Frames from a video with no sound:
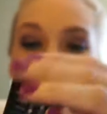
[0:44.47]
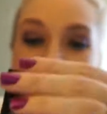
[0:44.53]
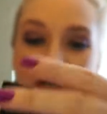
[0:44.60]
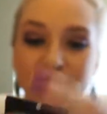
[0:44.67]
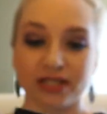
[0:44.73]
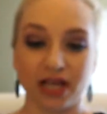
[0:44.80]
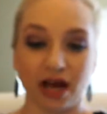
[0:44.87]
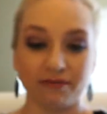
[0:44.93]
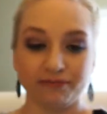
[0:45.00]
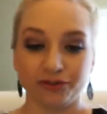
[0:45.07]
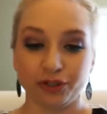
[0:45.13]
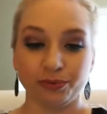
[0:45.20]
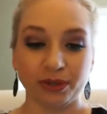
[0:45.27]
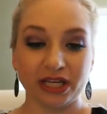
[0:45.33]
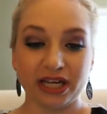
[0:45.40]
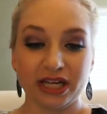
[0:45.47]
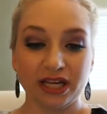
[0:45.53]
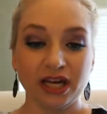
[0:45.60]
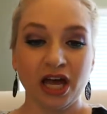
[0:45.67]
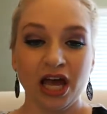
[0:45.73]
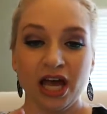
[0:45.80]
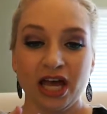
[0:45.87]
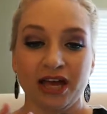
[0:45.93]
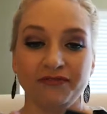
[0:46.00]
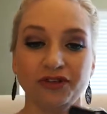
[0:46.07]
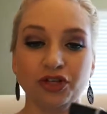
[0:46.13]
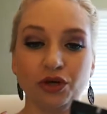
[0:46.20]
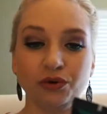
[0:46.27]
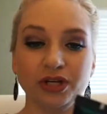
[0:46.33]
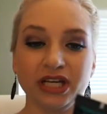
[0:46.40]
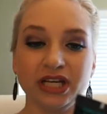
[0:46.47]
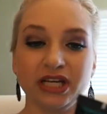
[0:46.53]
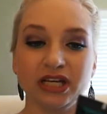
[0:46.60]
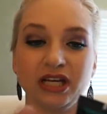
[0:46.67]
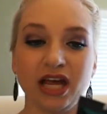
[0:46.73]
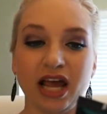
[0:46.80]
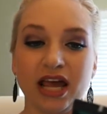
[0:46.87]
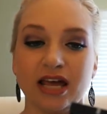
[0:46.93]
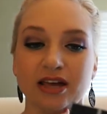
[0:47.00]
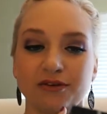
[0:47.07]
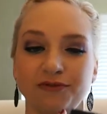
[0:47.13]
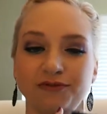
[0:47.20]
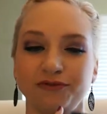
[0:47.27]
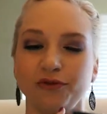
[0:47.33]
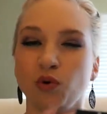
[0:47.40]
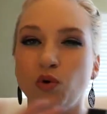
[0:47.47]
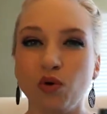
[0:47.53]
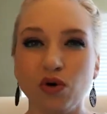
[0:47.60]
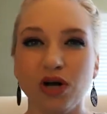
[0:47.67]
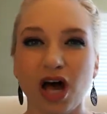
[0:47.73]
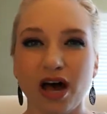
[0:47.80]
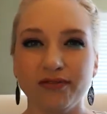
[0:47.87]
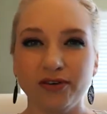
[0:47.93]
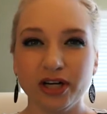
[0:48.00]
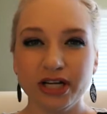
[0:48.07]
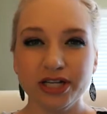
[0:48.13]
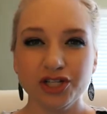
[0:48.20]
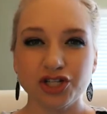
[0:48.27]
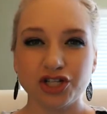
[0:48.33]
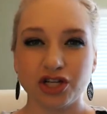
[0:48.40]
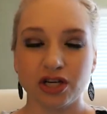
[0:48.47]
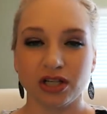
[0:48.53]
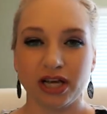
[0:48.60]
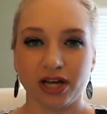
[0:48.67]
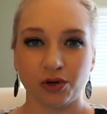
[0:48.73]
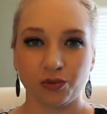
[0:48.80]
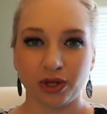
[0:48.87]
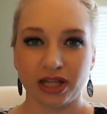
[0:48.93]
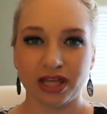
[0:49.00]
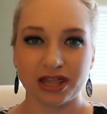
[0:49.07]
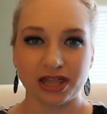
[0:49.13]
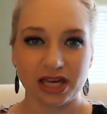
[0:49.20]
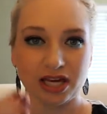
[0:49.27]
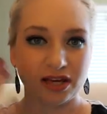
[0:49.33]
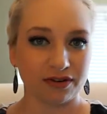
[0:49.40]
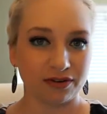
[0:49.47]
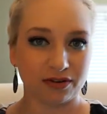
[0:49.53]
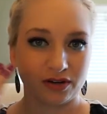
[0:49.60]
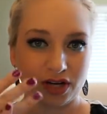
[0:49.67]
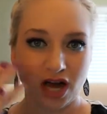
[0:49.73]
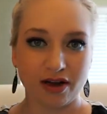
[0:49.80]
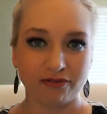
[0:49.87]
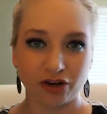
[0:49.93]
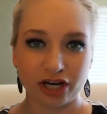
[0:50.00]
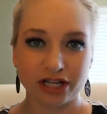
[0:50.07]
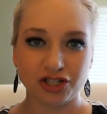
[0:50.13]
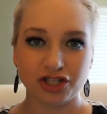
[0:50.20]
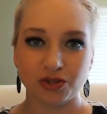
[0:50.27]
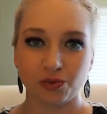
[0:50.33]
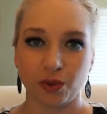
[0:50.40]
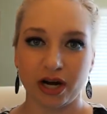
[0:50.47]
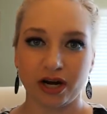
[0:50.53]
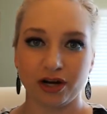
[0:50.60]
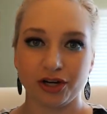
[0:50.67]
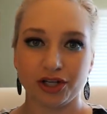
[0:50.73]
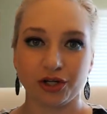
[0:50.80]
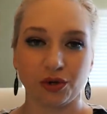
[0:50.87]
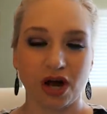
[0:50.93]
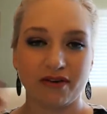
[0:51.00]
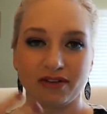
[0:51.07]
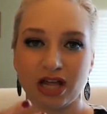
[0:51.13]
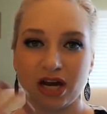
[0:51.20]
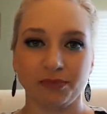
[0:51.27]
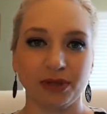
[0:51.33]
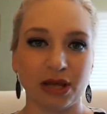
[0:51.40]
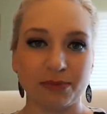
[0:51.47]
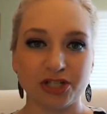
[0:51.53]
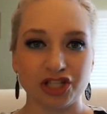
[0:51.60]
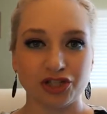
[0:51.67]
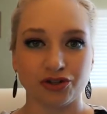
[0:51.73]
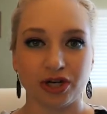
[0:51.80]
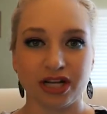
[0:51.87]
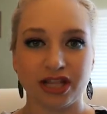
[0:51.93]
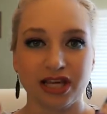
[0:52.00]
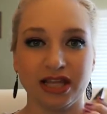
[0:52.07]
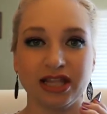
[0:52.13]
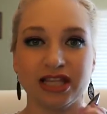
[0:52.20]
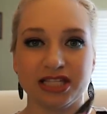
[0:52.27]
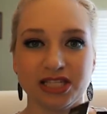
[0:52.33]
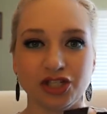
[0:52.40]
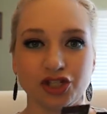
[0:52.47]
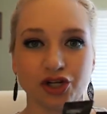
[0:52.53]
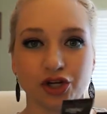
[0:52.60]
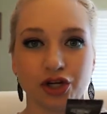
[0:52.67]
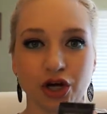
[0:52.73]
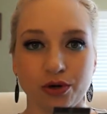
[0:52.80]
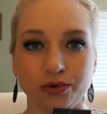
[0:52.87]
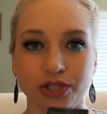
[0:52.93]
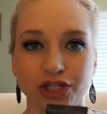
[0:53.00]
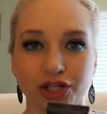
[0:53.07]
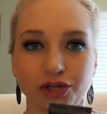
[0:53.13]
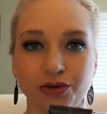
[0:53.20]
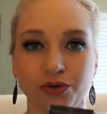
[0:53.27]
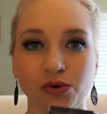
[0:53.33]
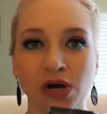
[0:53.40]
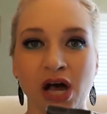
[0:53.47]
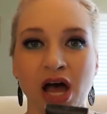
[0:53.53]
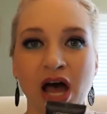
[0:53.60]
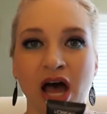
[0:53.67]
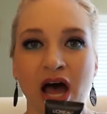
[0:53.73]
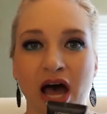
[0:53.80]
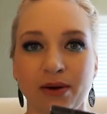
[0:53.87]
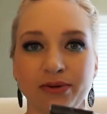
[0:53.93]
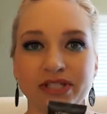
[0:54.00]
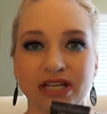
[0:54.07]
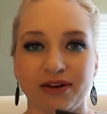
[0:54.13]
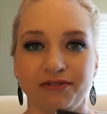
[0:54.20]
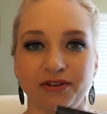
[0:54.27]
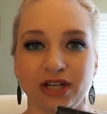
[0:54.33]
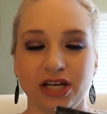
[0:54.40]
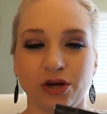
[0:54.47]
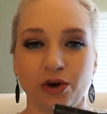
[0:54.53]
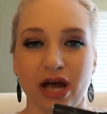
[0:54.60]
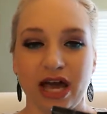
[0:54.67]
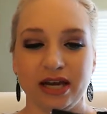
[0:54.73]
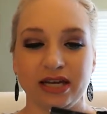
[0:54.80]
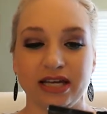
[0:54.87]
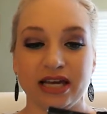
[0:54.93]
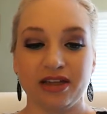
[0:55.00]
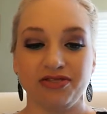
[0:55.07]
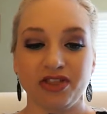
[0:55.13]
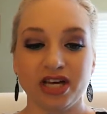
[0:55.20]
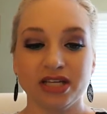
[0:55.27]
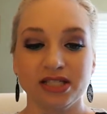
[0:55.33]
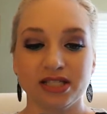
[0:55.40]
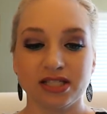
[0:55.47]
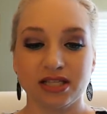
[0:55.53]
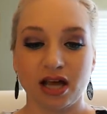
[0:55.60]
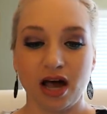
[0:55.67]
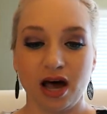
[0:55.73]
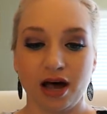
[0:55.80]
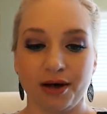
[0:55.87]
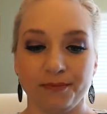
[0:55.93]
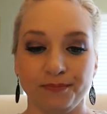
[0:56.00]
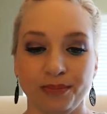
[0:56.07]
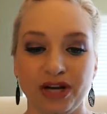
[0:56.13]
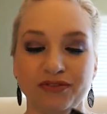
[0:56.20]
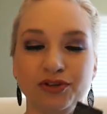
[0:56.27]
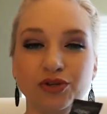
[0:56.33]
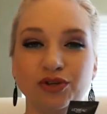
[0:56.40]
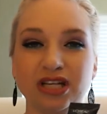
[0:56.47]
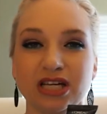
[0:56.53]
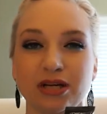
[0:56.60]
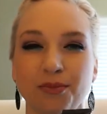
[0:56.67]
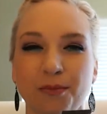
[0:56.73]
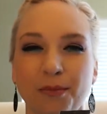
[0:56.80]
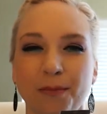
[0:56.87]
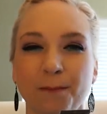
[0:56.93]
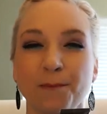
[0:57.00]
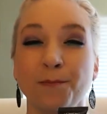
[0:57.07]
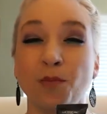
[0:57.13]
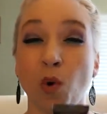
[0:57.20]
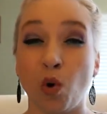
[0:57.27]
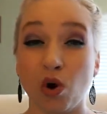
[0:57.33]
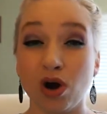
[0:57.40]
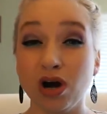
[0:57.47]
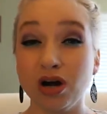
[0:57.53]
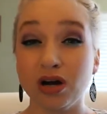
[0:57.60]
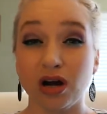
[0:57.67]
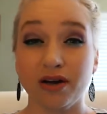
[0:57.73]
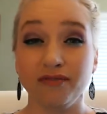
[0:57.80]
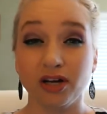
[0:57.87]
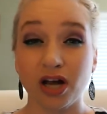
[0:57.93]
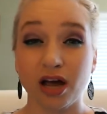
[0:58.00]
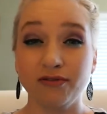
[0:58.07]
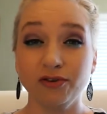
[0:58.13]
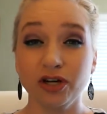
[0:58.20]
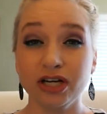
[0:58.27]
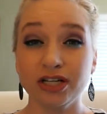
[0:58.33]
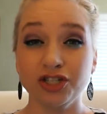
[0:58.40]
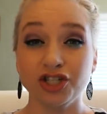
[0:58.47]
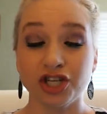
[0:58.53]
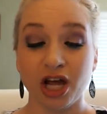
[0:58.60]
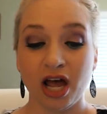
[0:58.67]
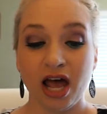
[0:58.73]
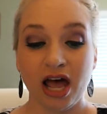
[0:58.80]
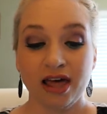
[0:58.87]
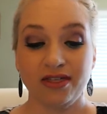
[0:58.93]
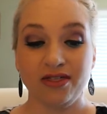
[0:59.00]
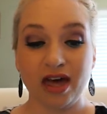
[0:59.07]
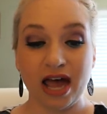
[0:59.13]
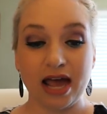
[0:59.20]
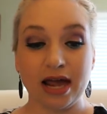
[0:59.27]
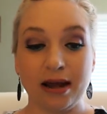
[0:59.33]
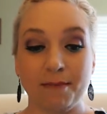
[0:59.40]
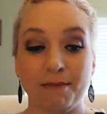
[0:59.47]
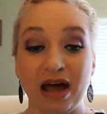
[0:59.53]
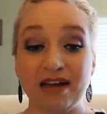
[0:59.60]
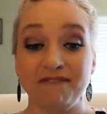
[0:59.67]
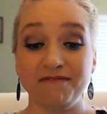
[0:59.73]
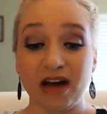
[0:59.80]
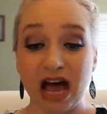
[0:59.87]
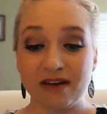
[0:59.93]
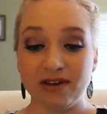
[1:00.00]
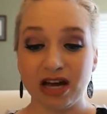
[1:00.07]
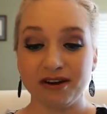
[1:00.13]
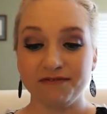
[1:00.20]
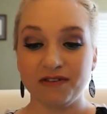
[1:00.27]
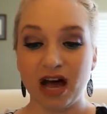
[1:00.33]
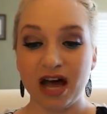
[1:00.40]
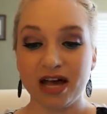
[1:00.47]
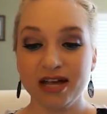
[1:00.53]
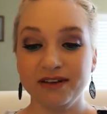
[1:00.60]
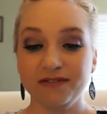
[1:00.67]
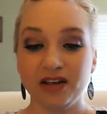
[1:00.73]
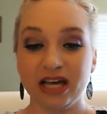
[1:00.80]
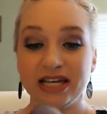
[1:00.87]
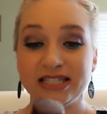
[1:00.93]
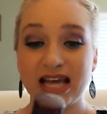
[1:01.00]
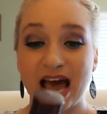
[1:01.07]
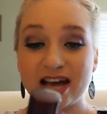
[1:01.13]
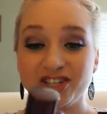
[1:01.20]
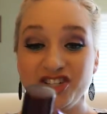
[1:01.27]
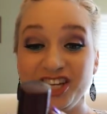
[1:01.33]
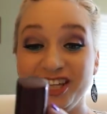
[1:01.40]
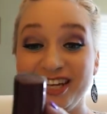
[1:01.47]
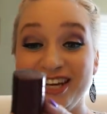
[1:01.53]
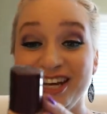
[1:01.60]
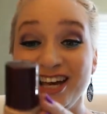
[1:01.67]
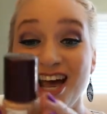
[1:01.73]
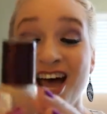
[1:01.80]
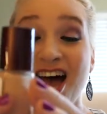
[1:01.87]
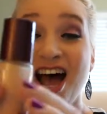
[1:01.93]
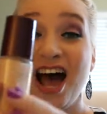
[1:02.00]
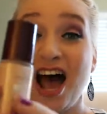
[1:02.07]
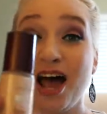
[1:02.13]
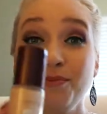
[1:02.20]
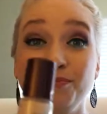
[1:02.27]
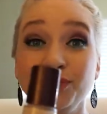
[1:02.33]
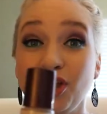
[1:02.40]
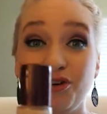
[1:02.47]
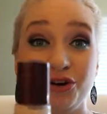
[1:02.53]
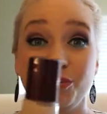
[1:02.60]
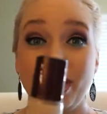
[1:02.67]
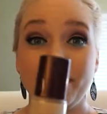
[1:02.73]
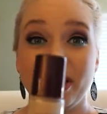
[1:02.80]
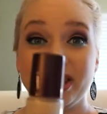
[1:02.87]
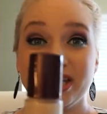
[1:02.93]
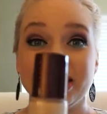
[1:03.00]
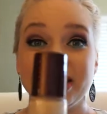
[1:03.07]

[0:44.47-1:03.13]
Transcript: wears comfortably. If you don't need a full coverage, like a really thick coverage where you don't have a lot of blemishes or anything, this is your go-to. I would definitely go ahead and get this. But if you need more of a coverage, then my 5 out of 5 is actually, I'm blown away by